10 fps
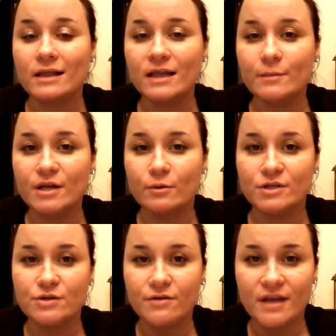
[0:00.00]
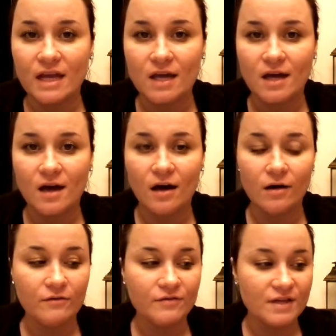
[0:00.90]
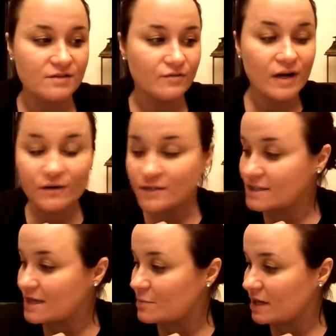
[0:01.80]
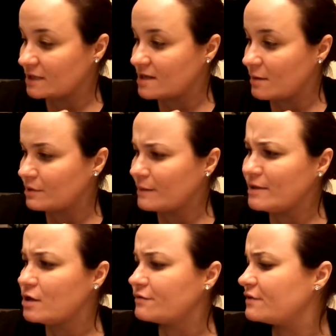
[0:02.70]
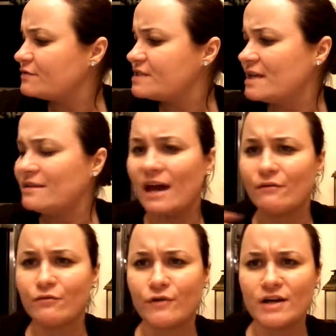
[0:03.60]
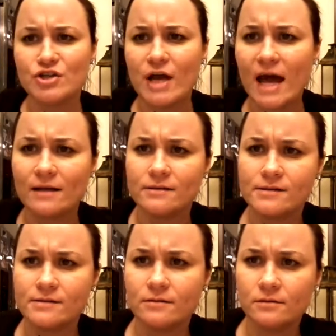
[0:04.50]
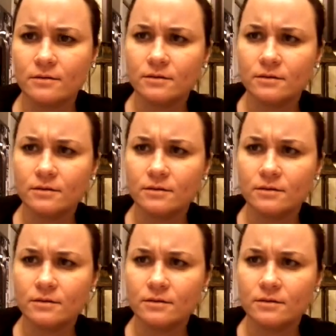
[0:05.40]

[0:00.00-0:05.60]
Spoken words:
Let me know what you think of these fragrances I picked up. Let me know if you've seen that Fresh As,